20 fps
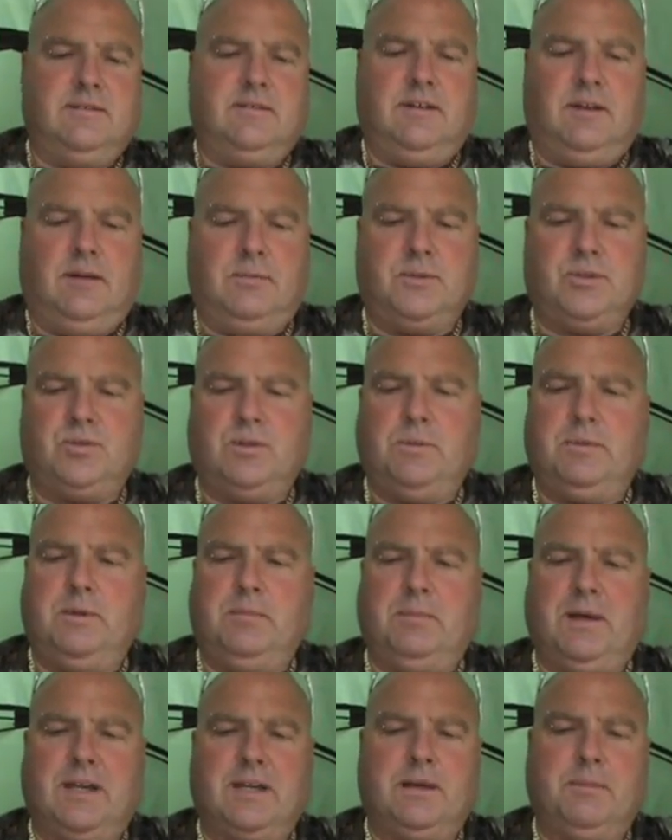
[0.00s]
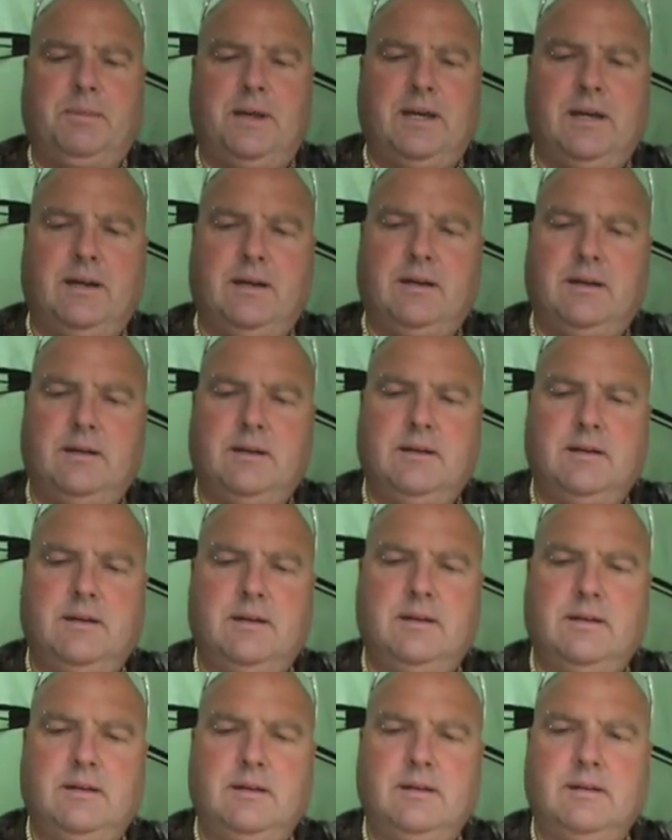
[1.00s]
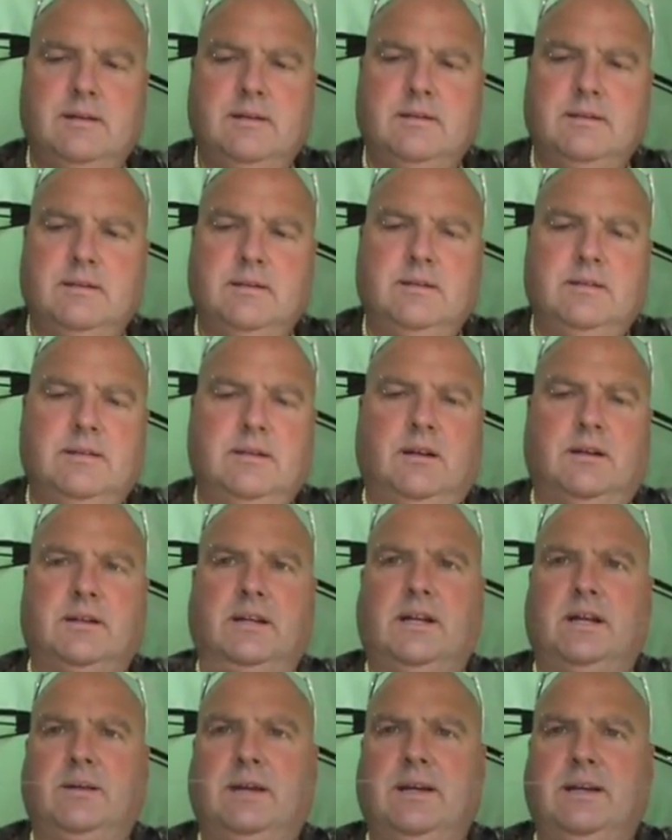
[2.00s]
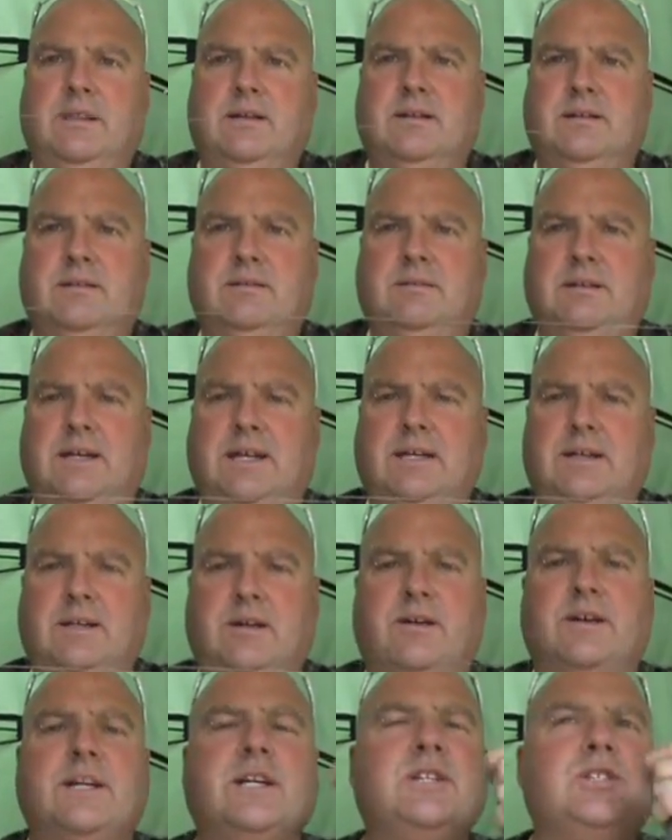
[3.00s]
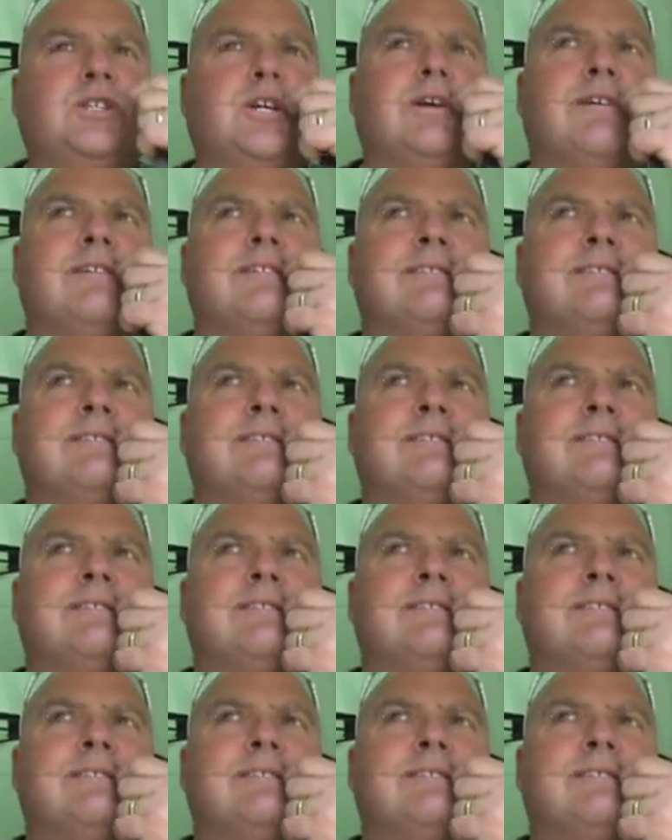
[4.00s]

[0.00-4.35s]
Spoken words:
Right, I'm stripping back about, I don't know, 9 inch.